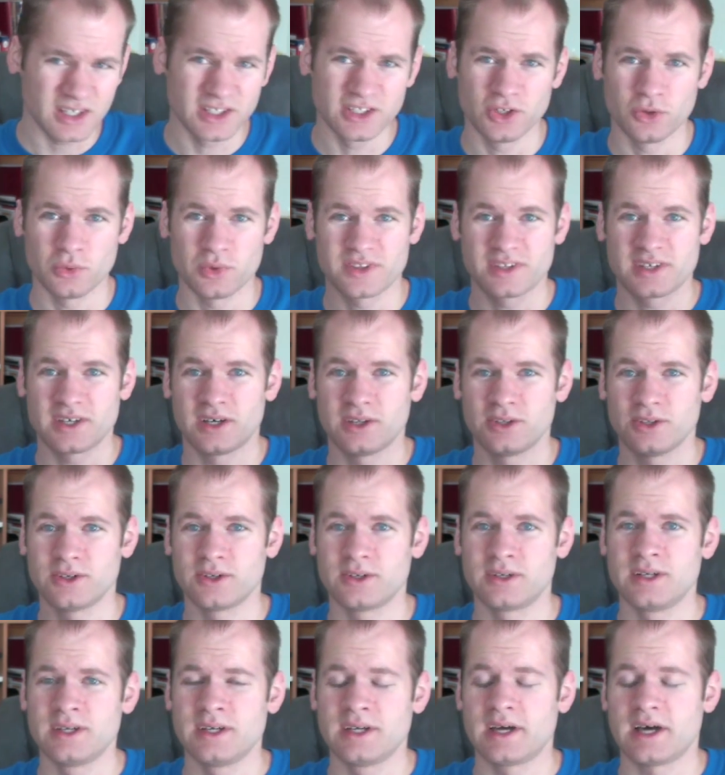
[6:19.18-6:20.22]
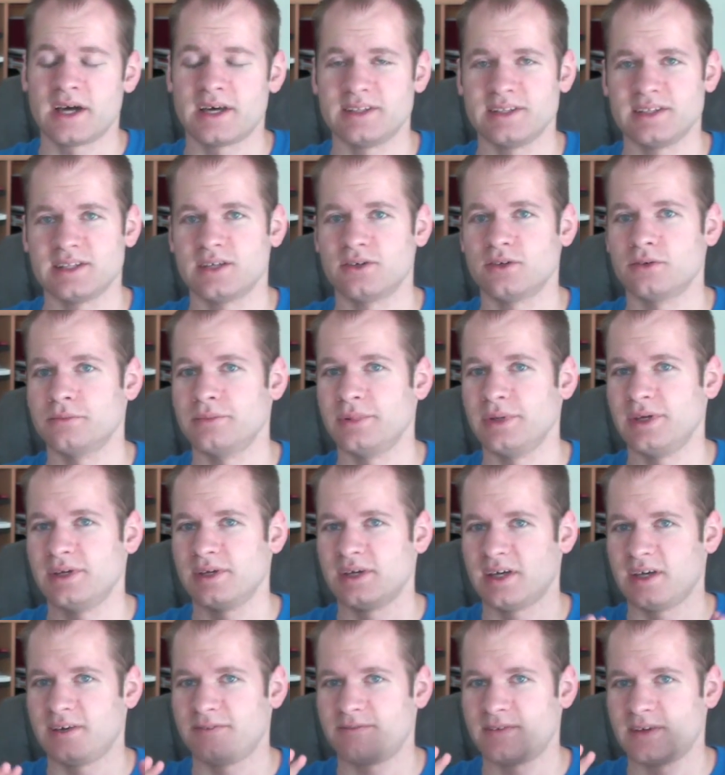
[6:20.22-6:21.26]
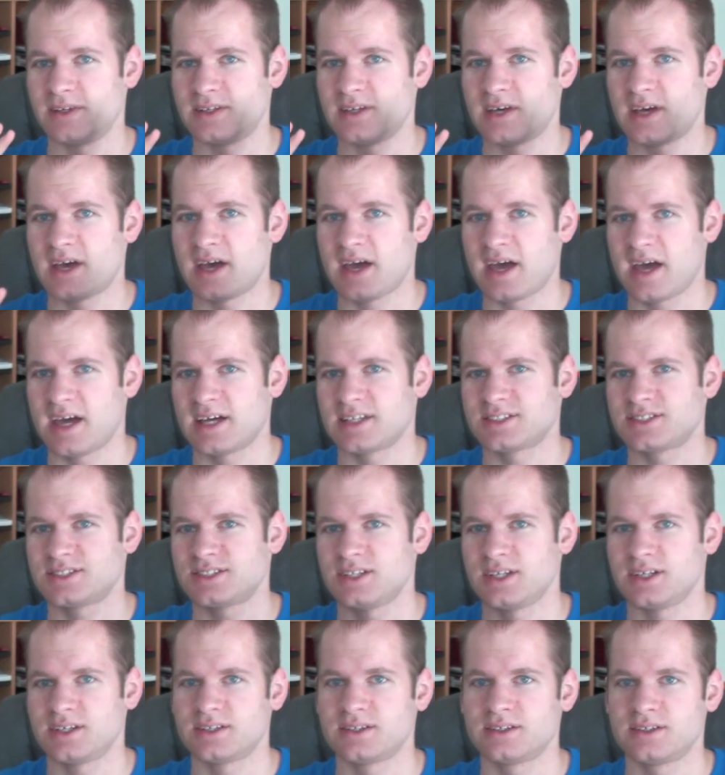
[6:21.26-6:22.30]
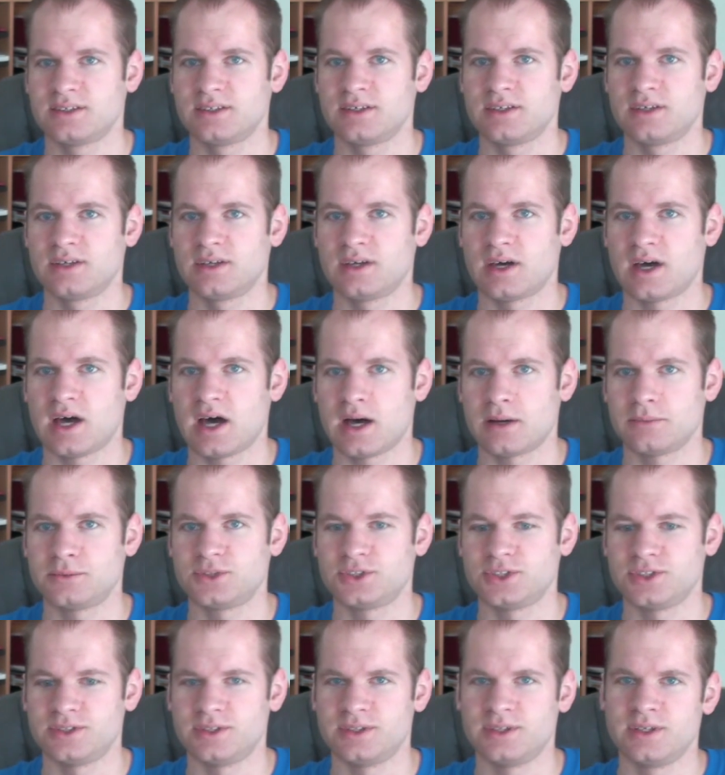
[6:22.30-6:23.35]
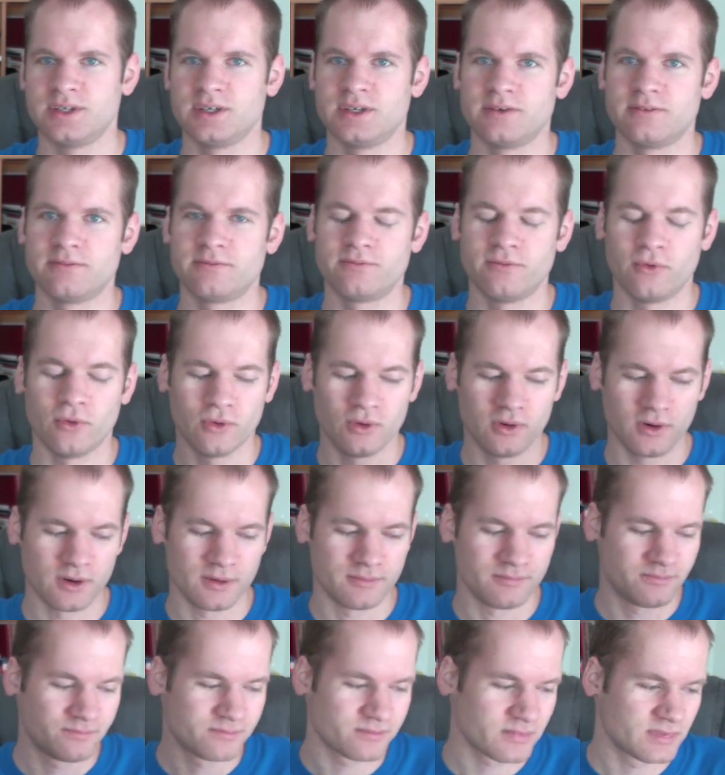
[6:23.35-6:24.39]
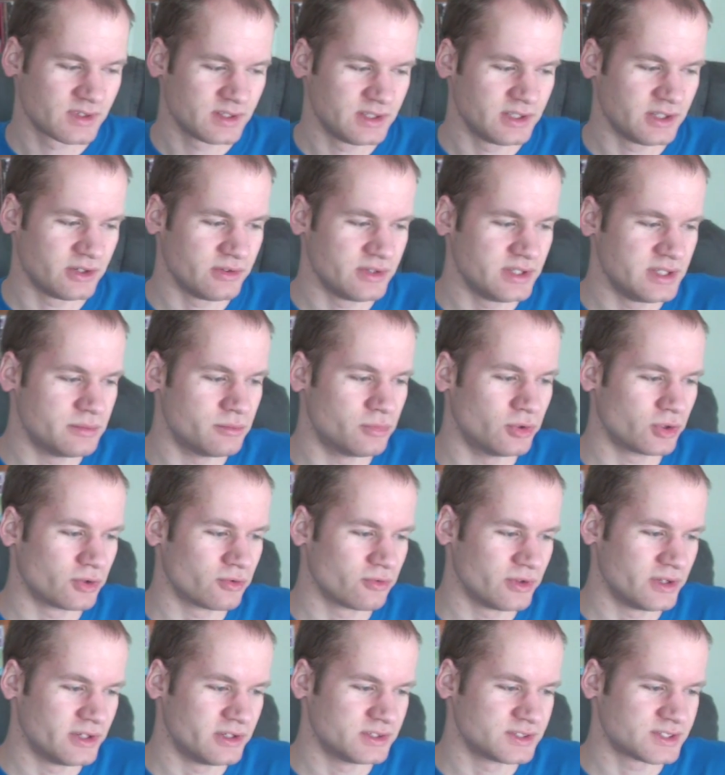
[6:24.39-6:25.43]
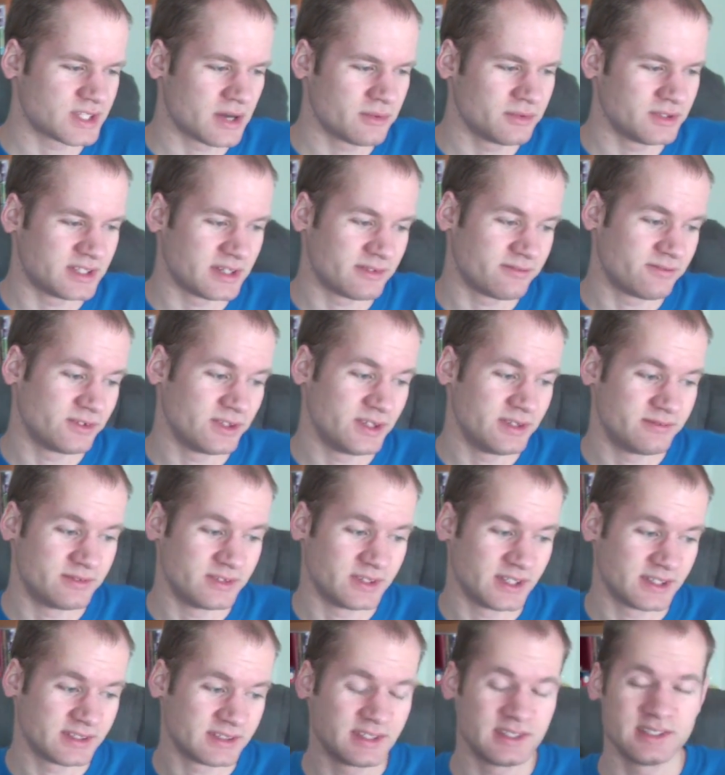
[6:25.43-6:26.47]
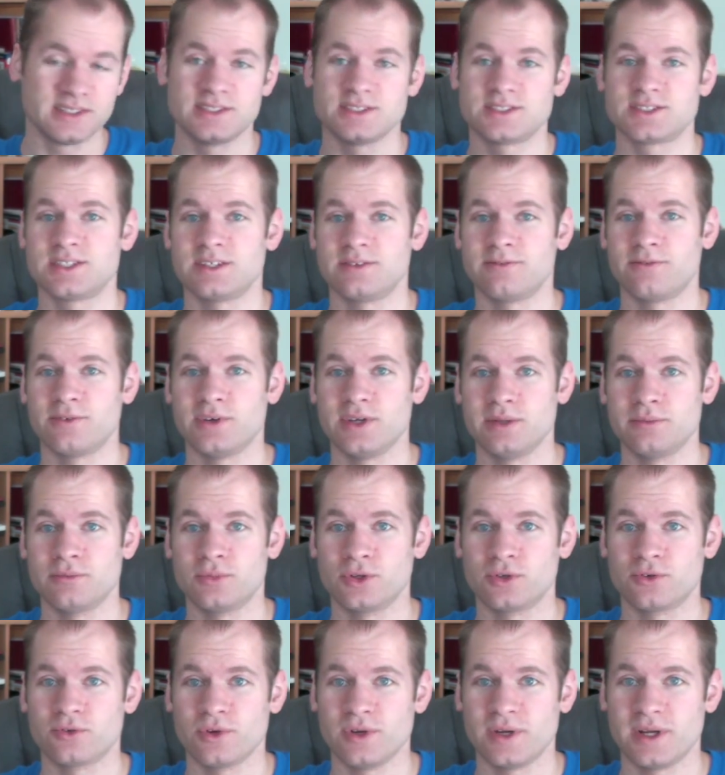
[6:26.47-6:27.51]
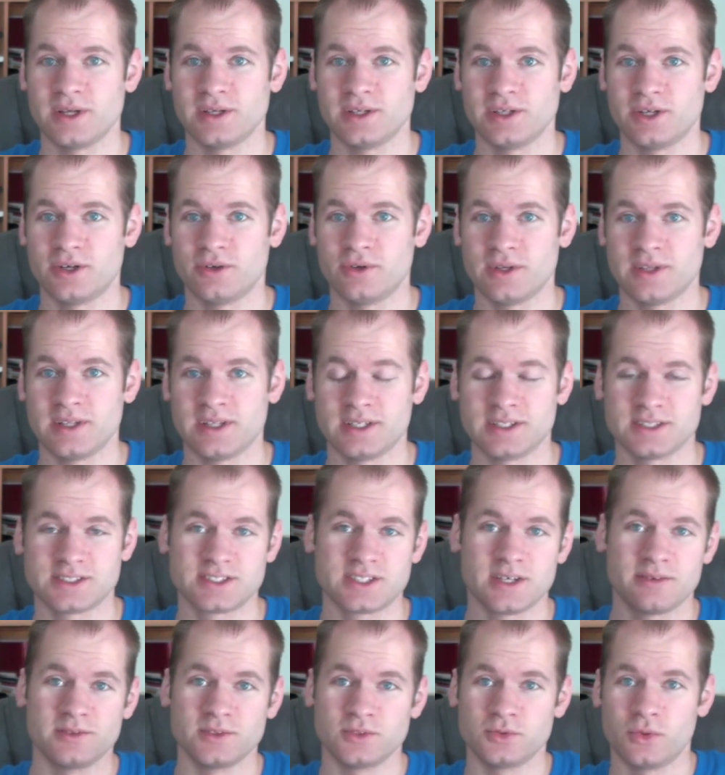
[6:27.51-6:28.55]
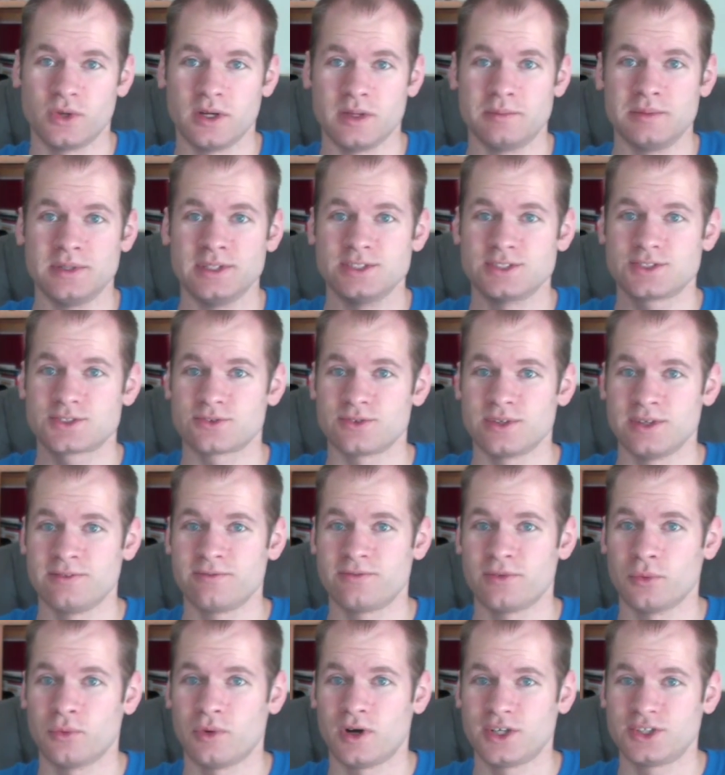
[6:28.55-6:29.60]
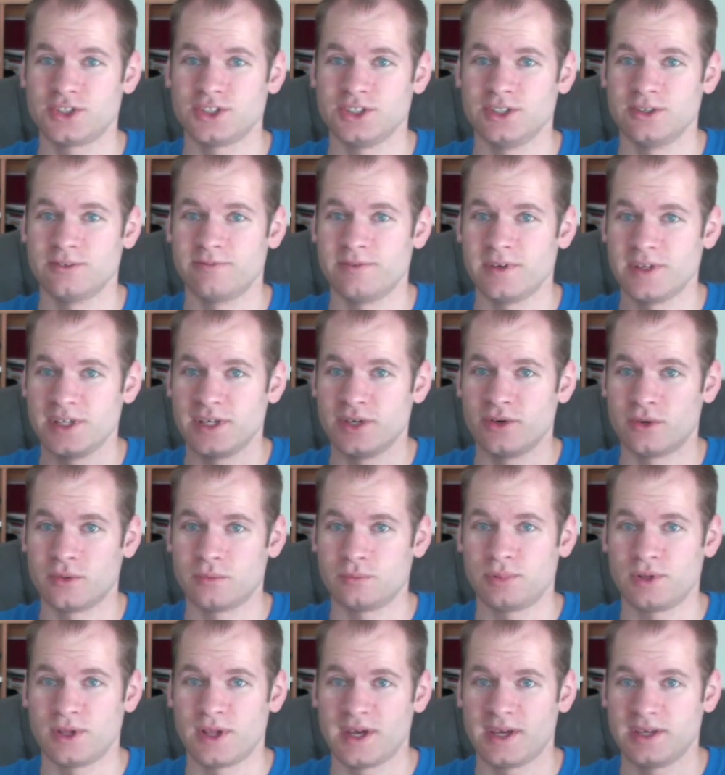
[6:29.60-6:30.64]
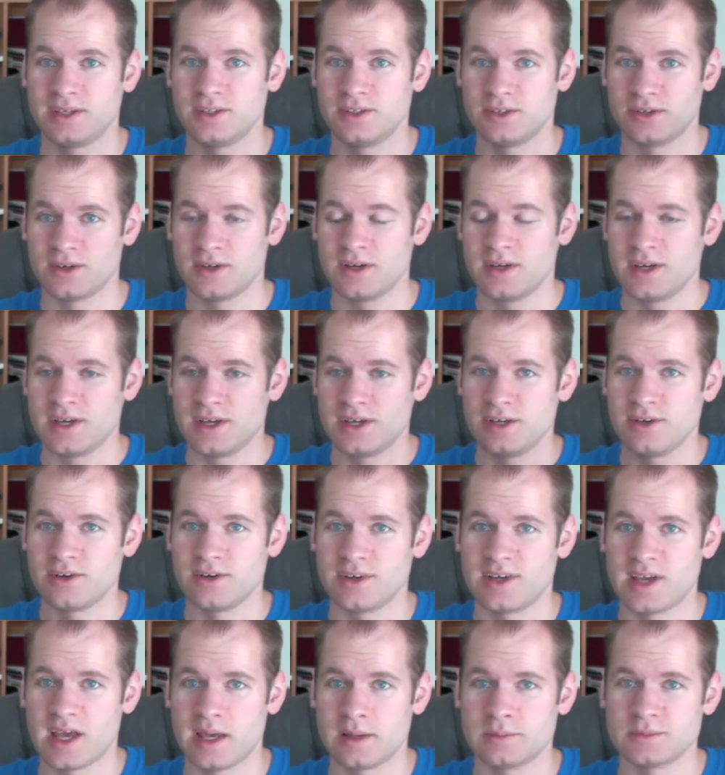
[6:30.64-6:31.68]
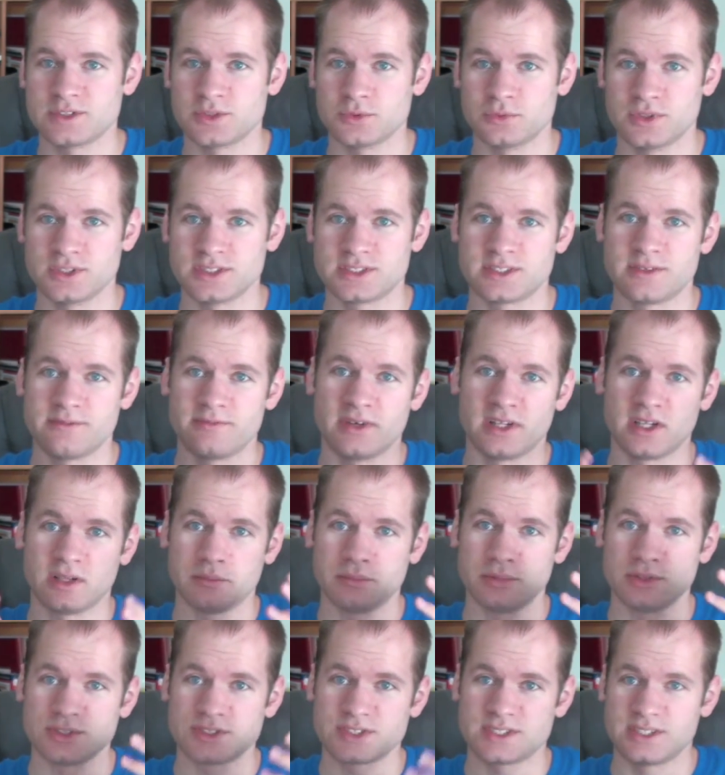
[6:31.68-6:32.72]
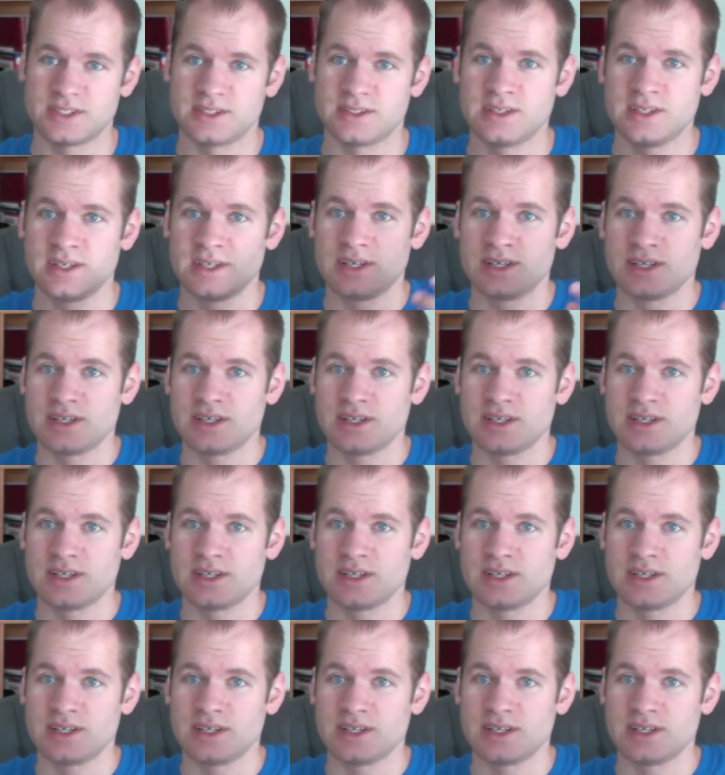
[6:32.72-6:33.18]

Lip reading: you know, with color. I think that will be a fantastic option for, you know, ebook readers. I would definitely even like to get this thing for ebook reading, you know, and then a 720p screen for watching your video and playing your games. And once developers can